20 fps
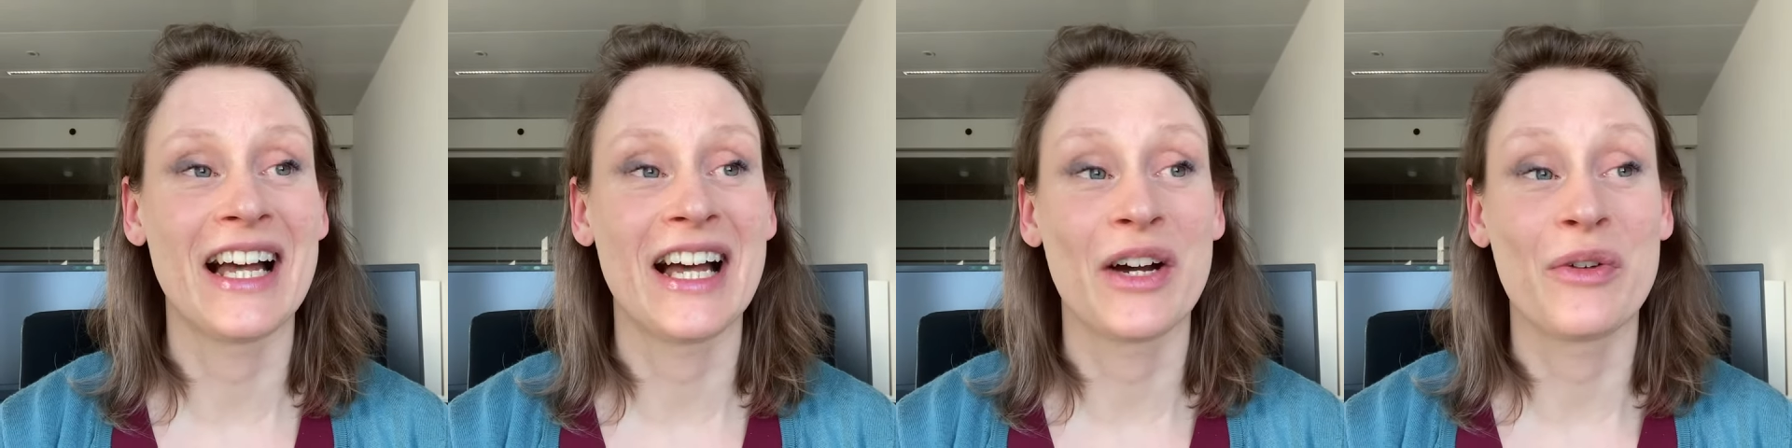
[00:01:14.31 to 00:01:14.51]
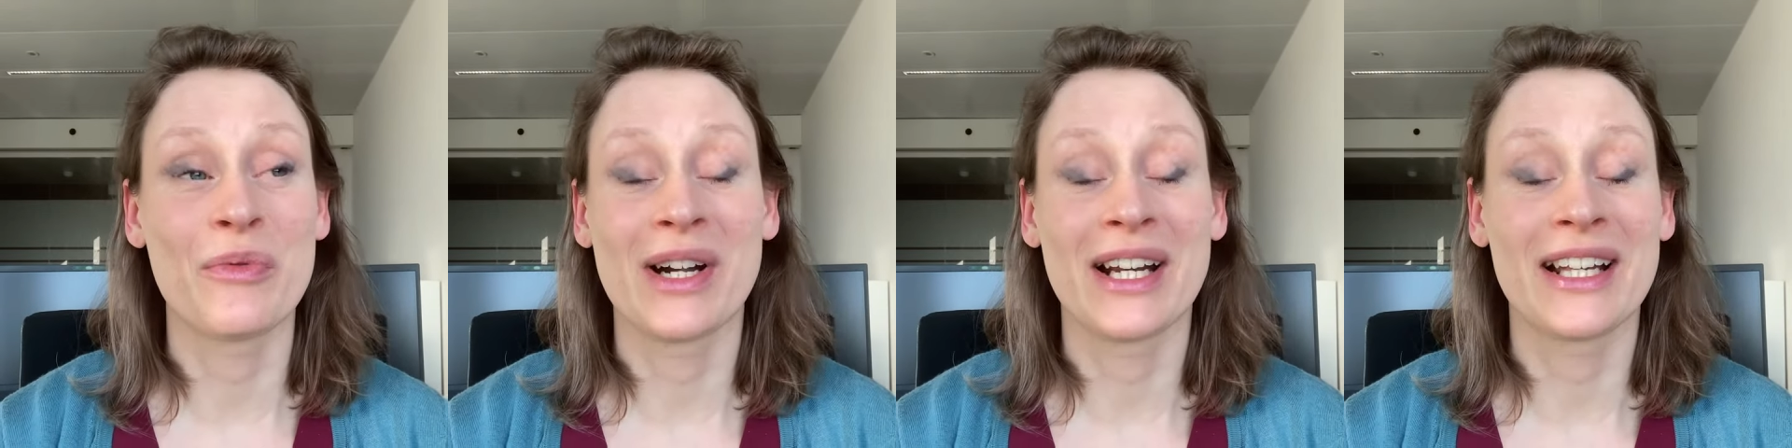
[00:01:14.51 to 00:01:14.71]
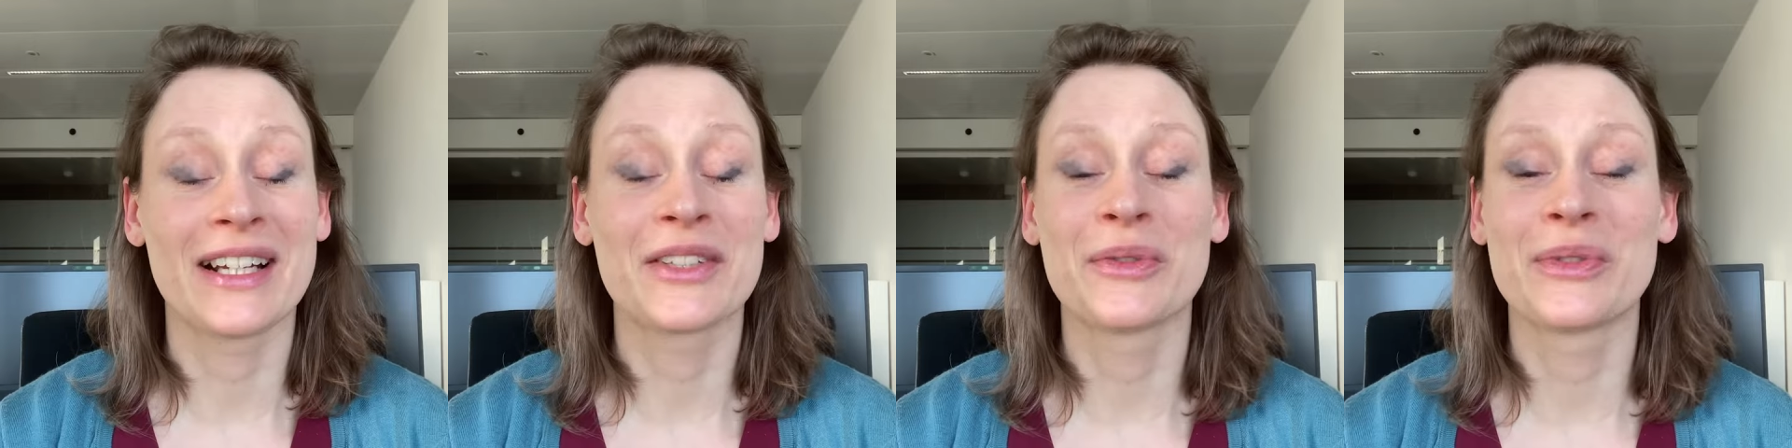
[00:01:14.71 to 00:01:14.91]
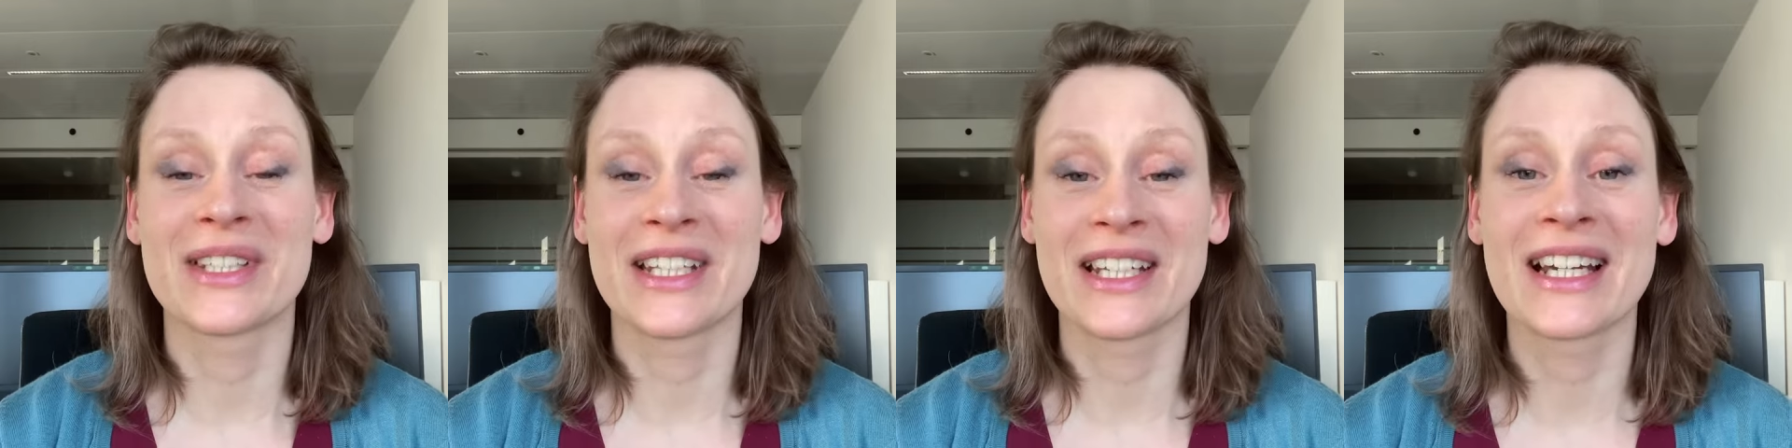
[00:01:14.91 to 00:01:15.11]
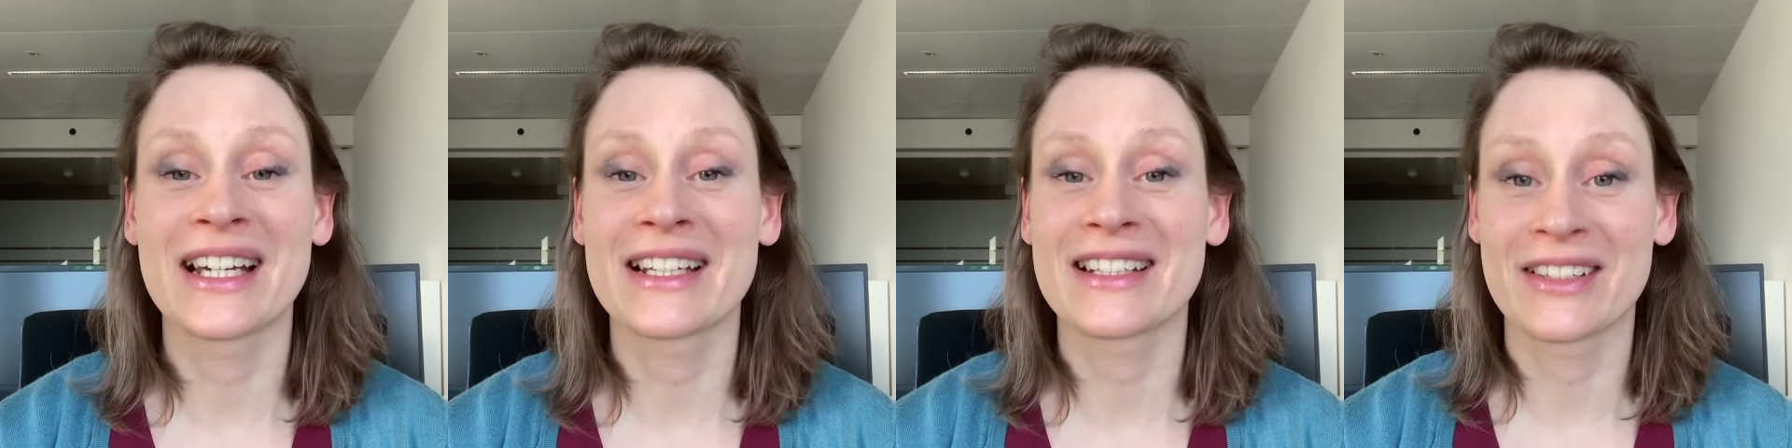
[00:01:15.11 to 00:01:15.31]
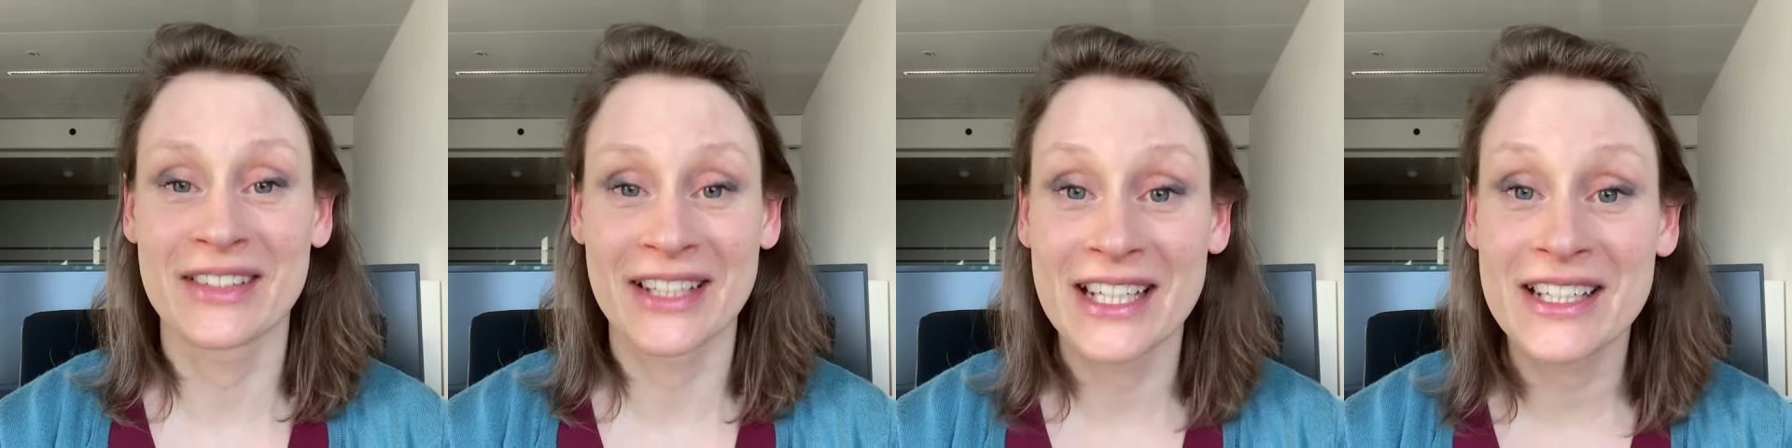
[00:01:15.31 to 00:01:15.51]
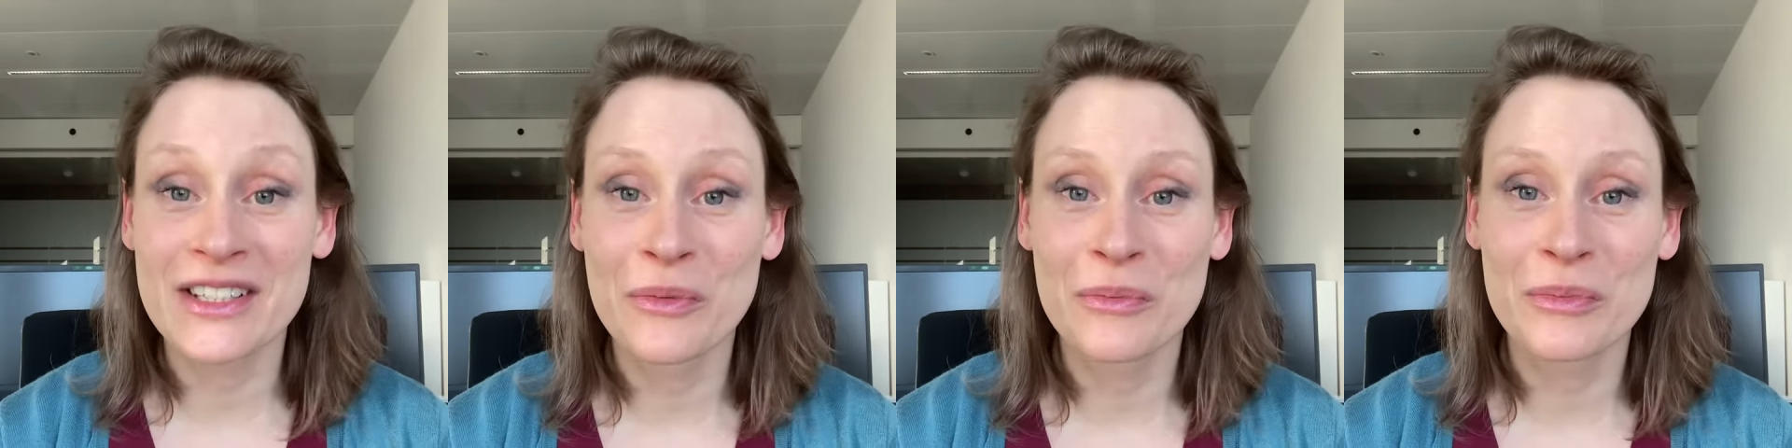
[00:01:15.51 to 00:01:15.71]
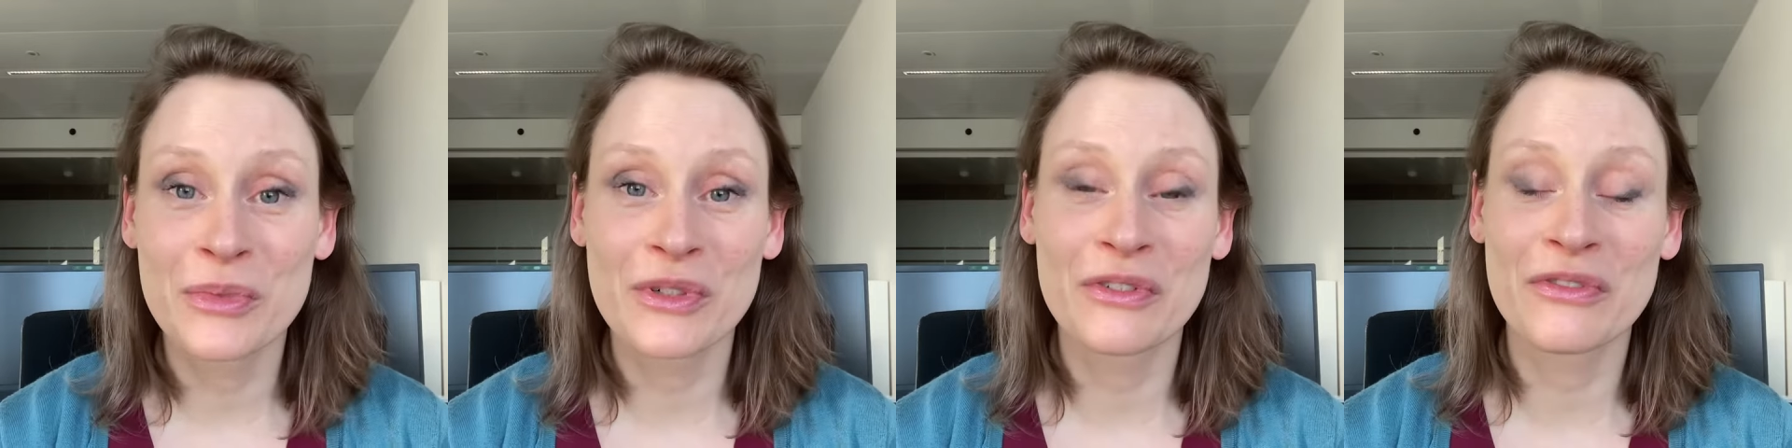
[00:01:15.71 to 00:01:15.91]
I would like to take as an
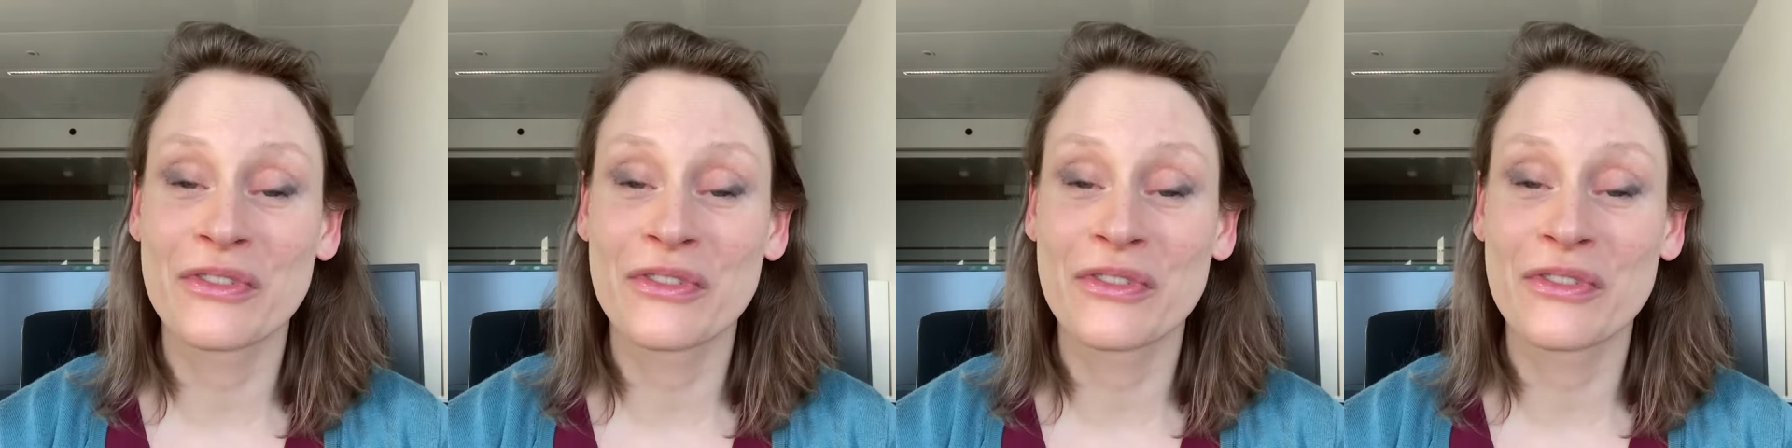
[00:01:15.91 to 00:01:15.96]
example